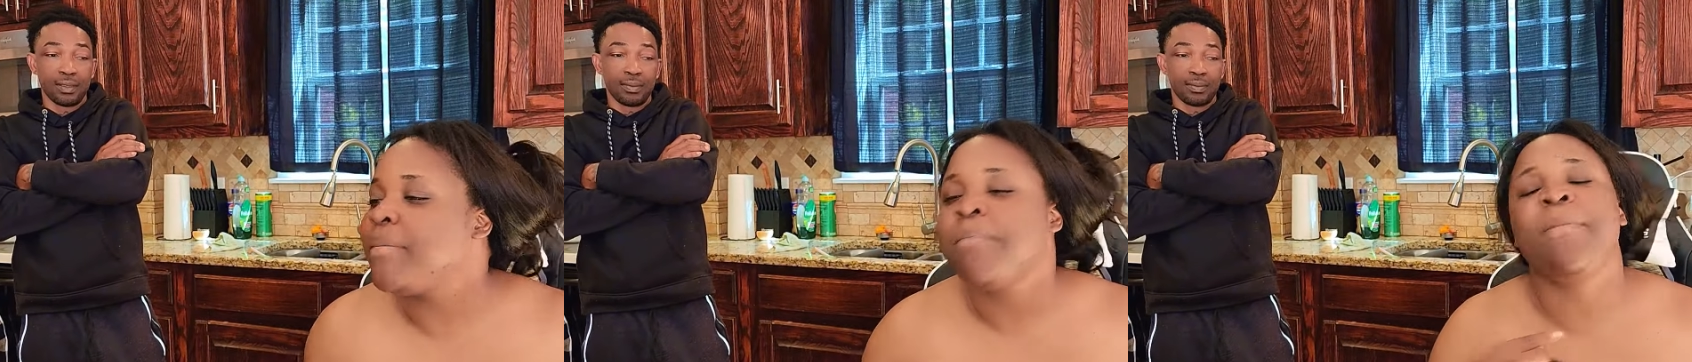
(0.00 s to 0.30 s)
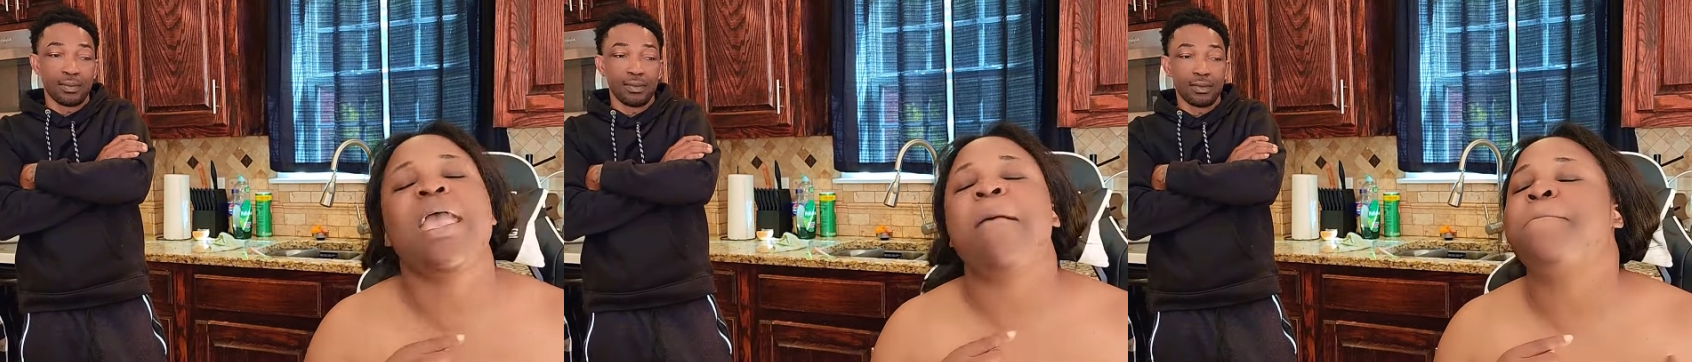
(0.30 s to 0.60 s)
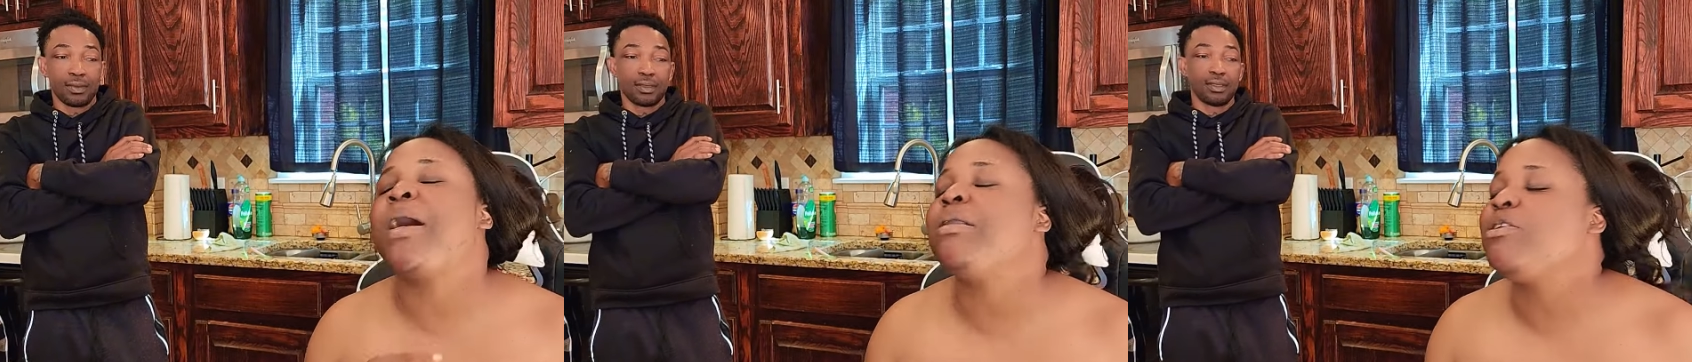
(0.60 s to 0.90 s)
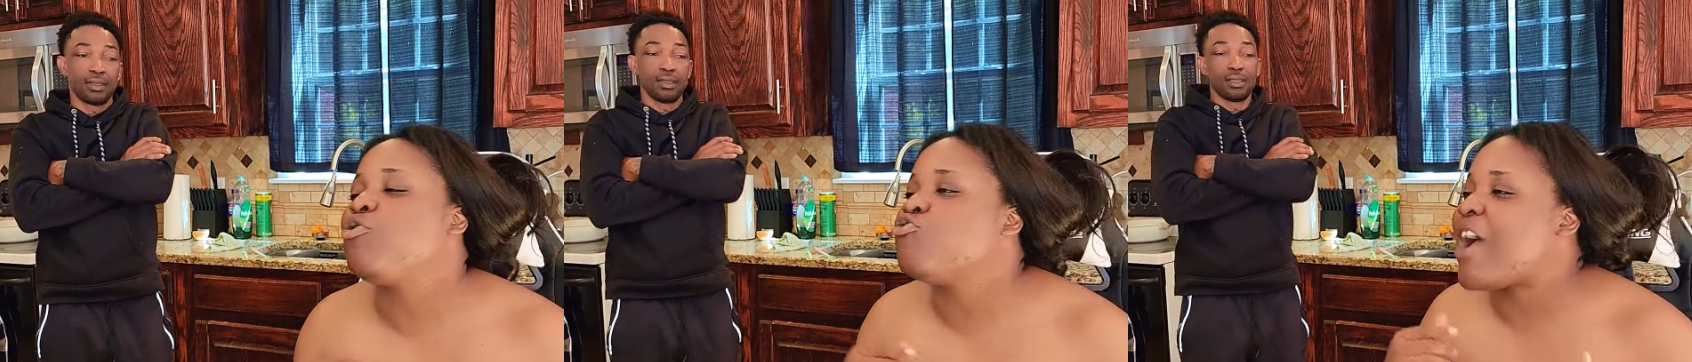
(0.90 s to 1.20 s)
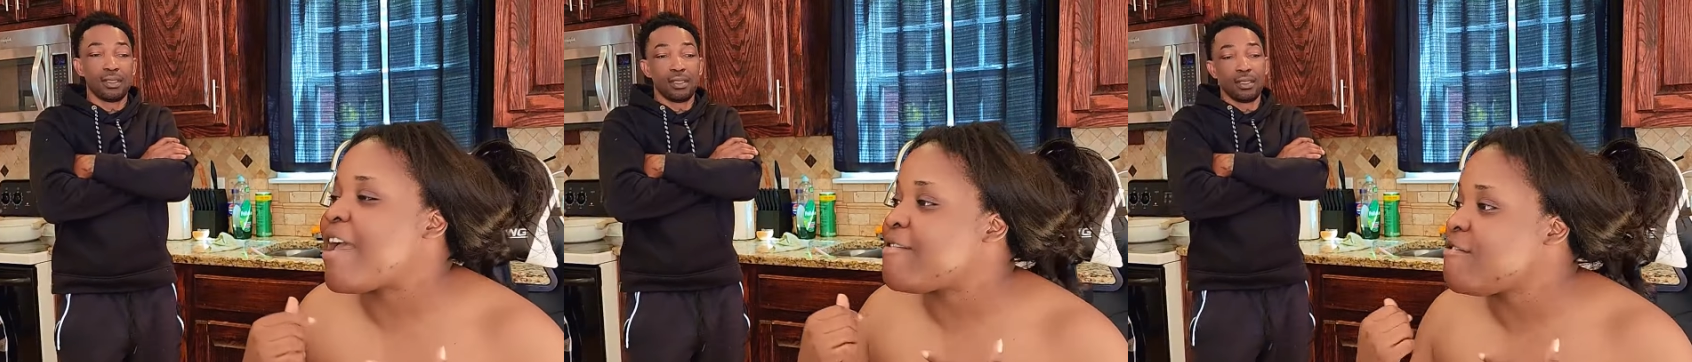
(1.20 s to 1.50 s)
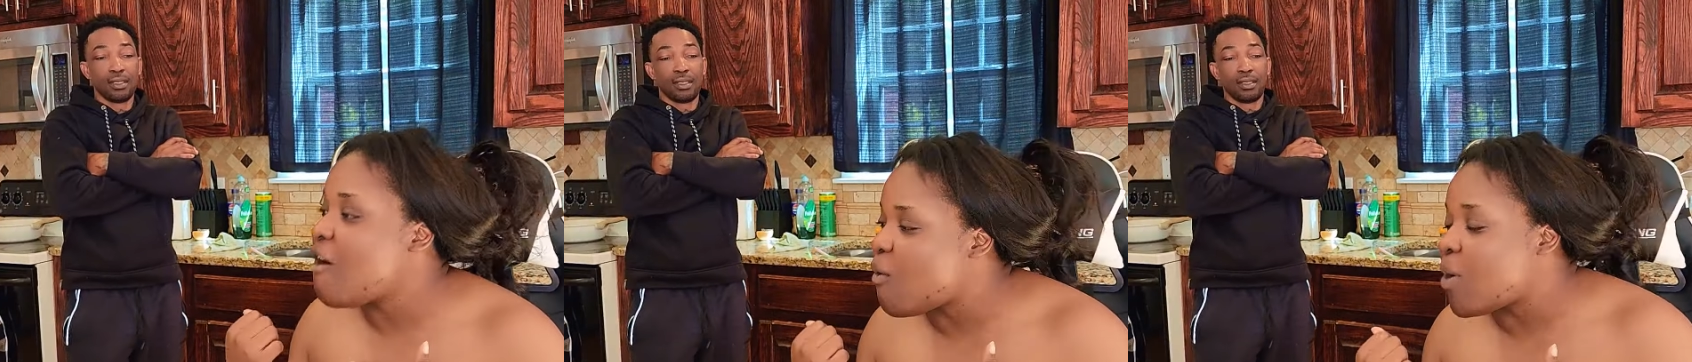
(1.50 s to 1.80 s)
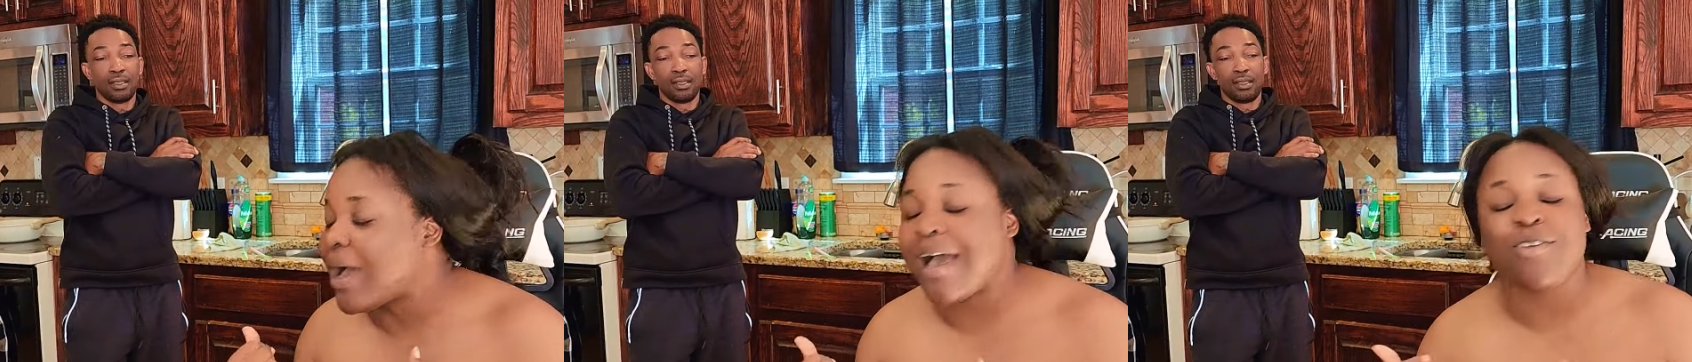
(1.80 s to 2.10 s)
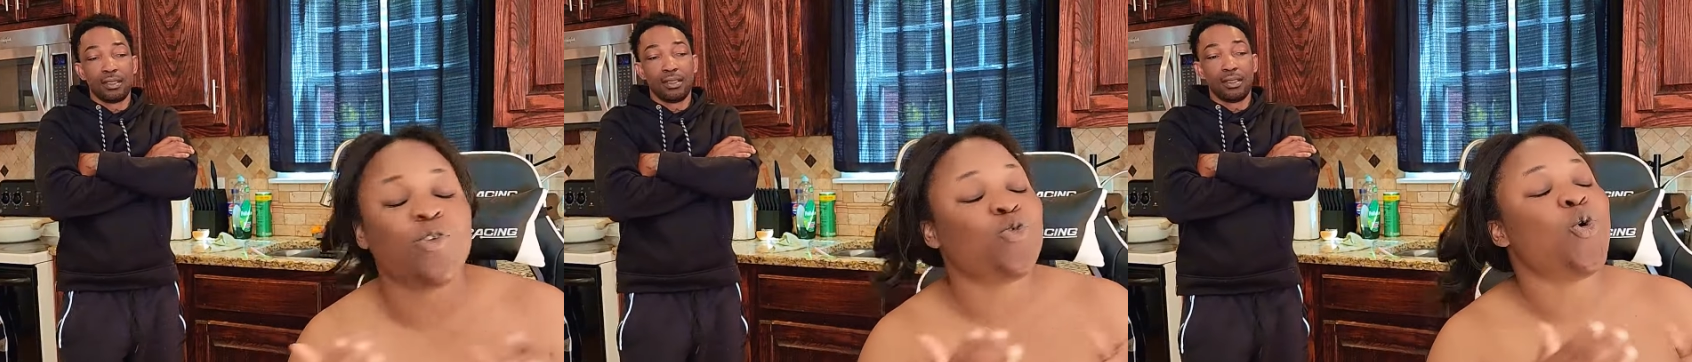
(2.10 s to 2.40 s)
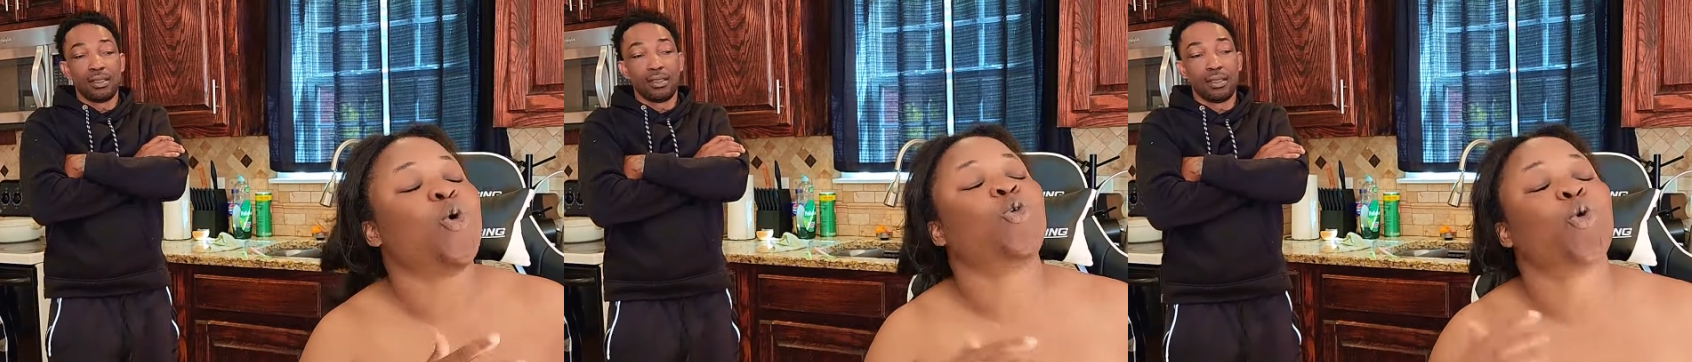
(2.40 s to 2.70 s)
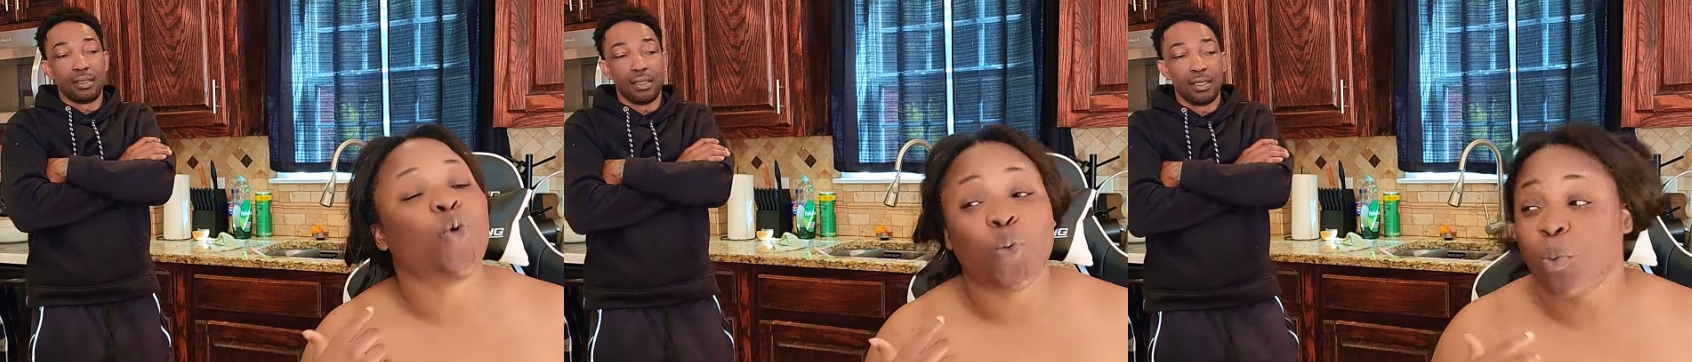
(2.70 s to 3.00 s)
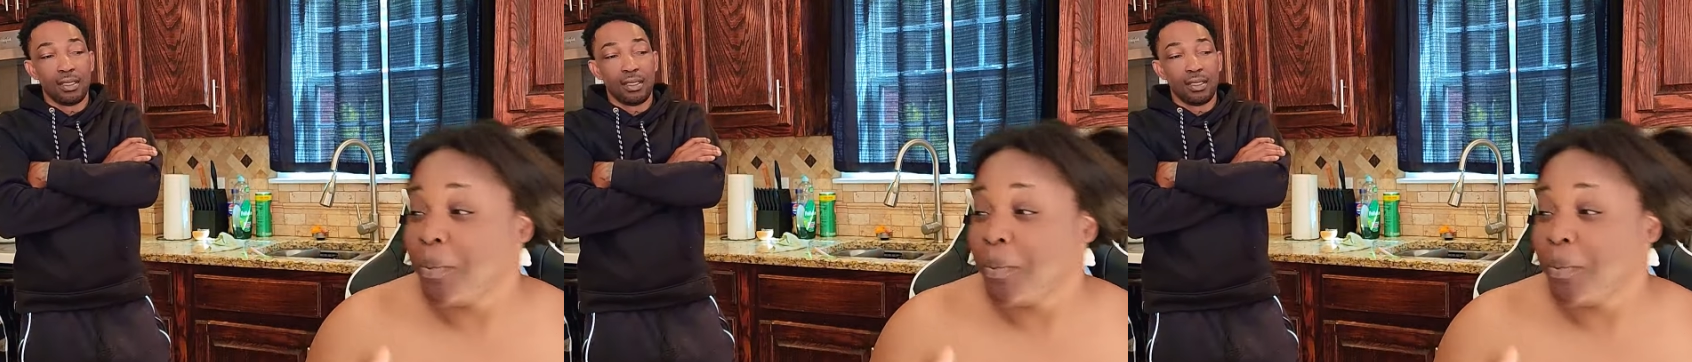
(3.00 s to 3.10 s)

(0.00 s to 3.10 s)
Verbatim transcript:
Speaker 1: me a ban you right now, and you don't know.